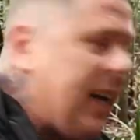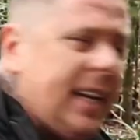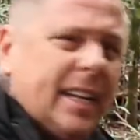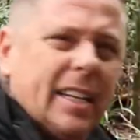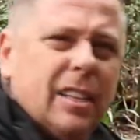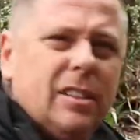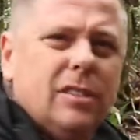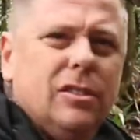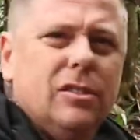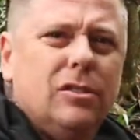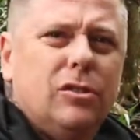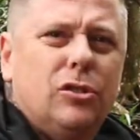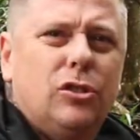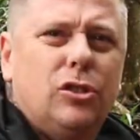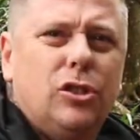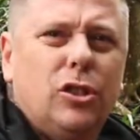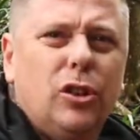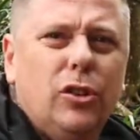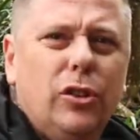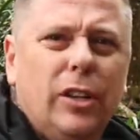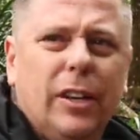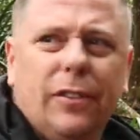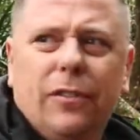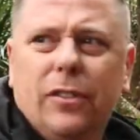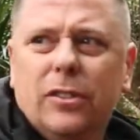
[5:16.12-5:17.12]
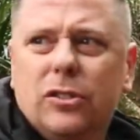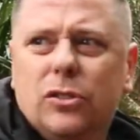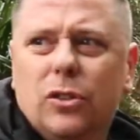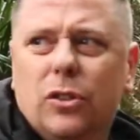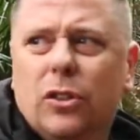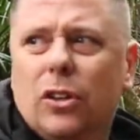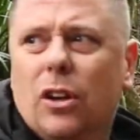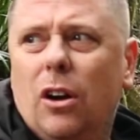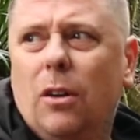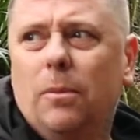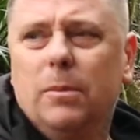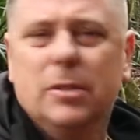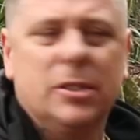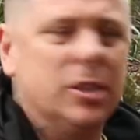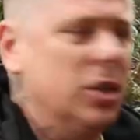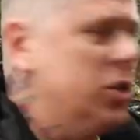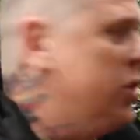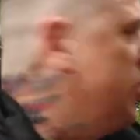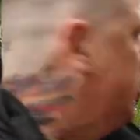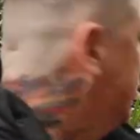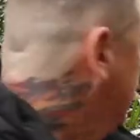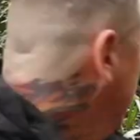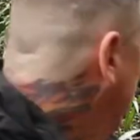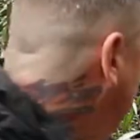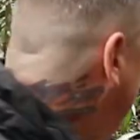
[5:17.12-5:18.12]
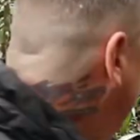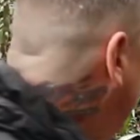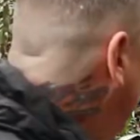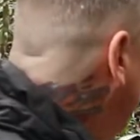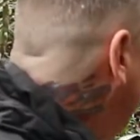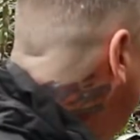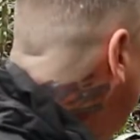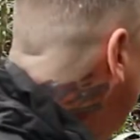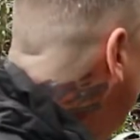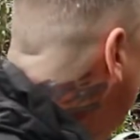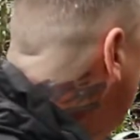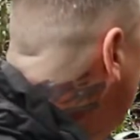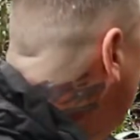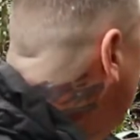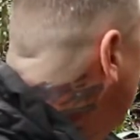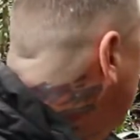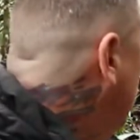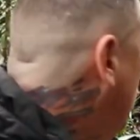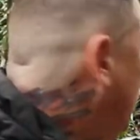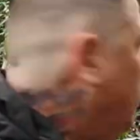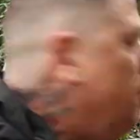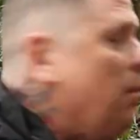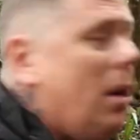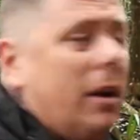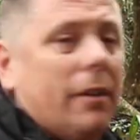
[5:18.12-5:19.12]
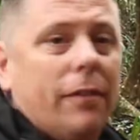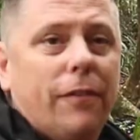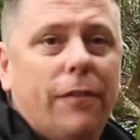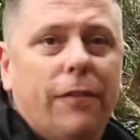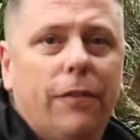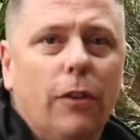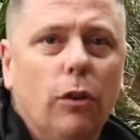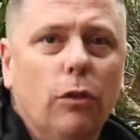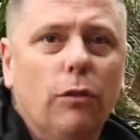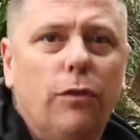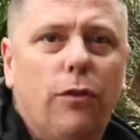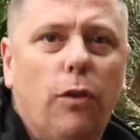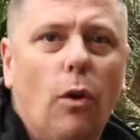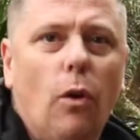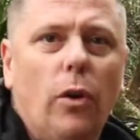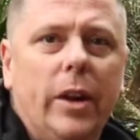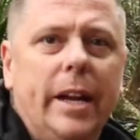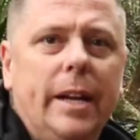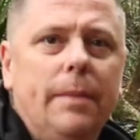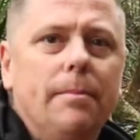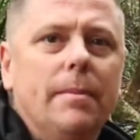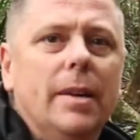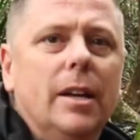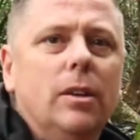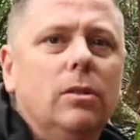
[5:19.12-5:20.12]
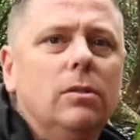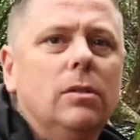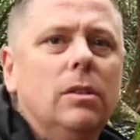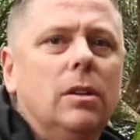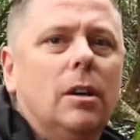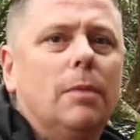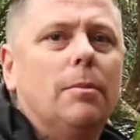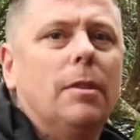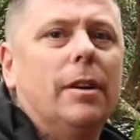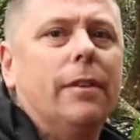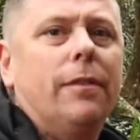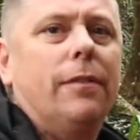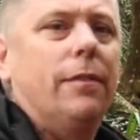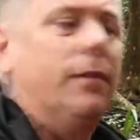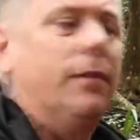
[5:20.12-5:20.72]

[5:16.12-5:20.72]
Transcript: taken two different sort of compositions. I've gone my full 14mm on my